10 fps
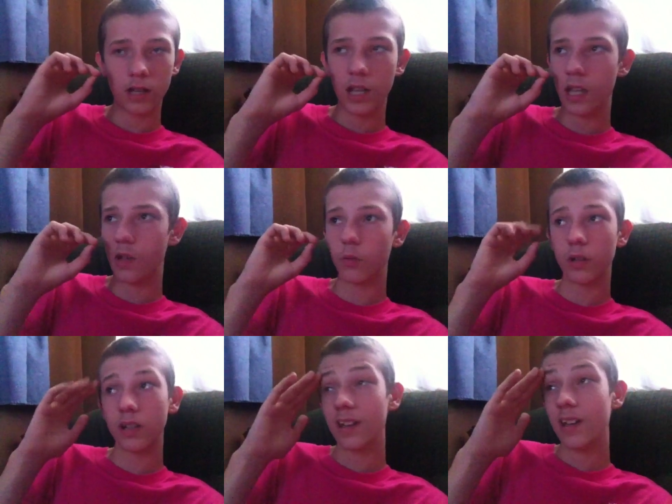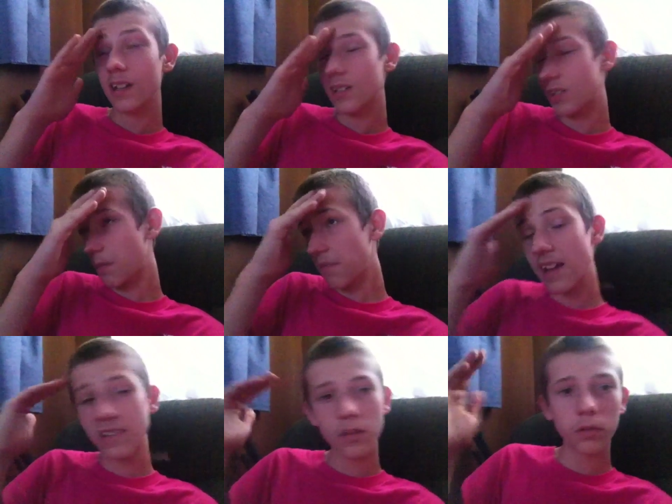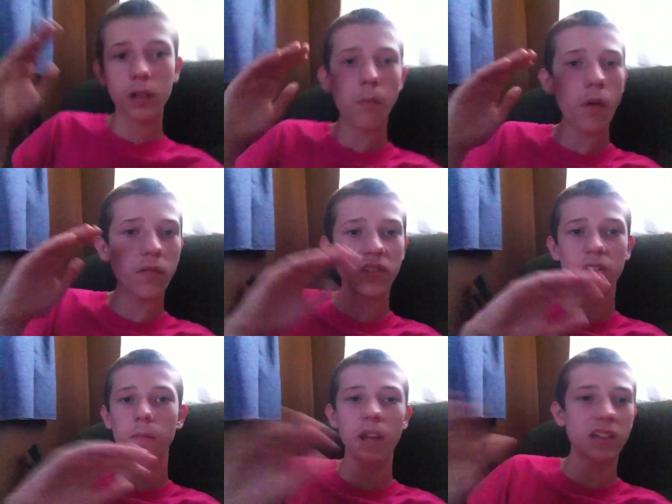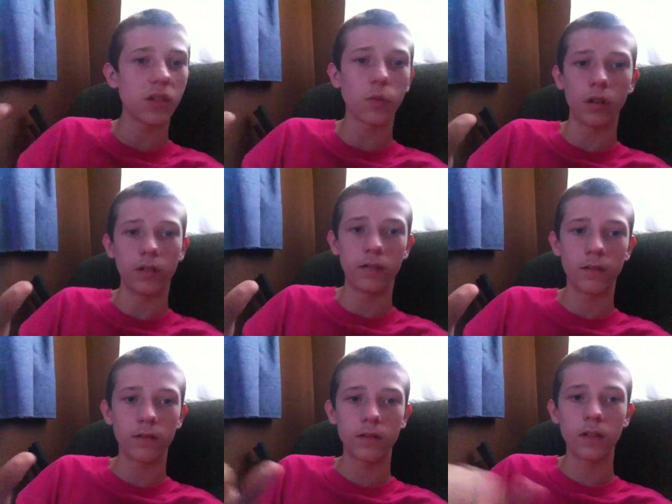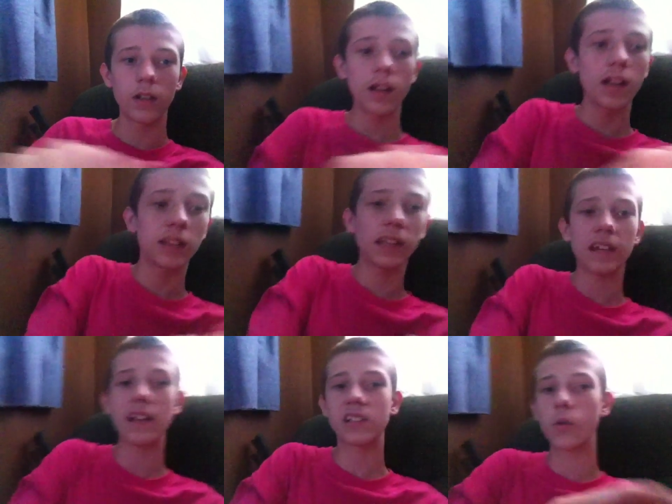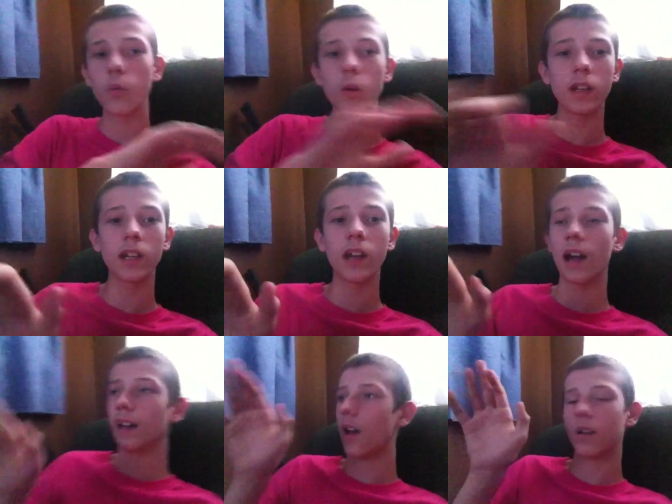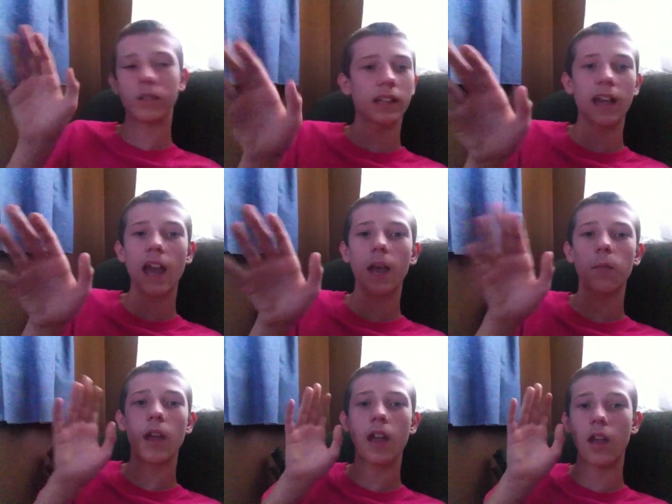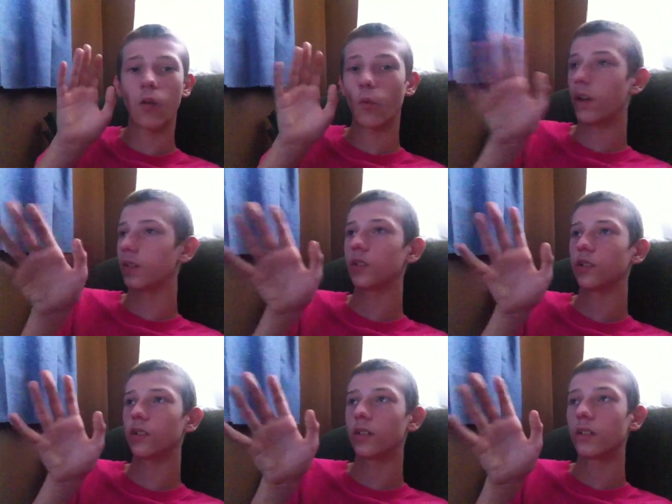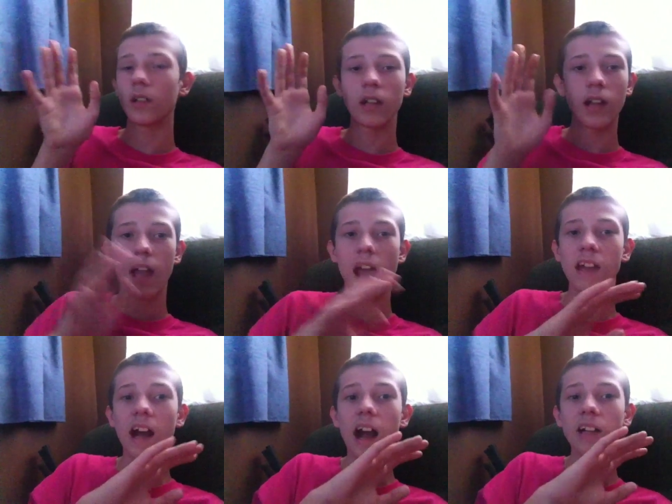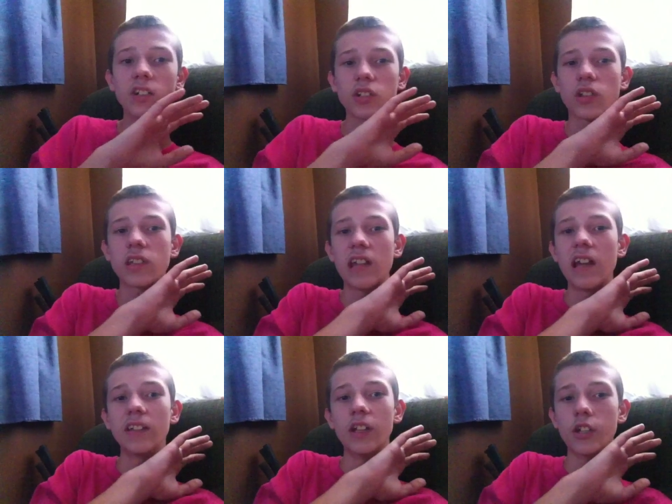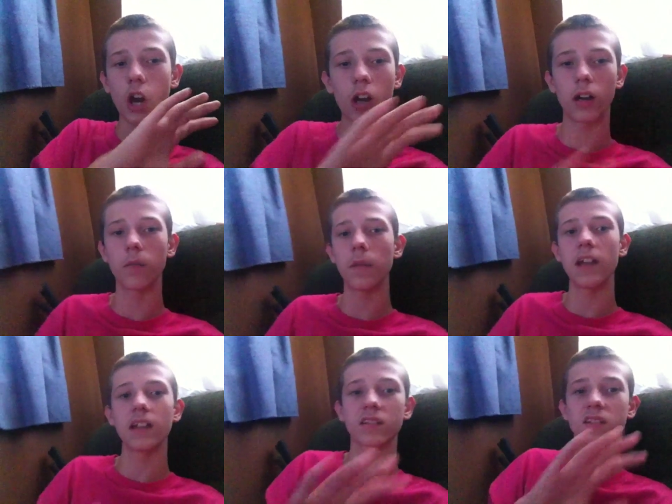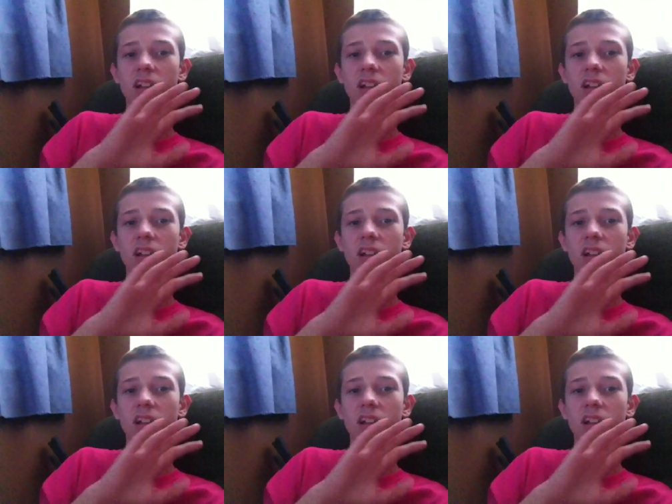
He would, some days he would come over, some days he wouldn't. The days he wouldn't, I got on the game and went into the and I just did the tournaments.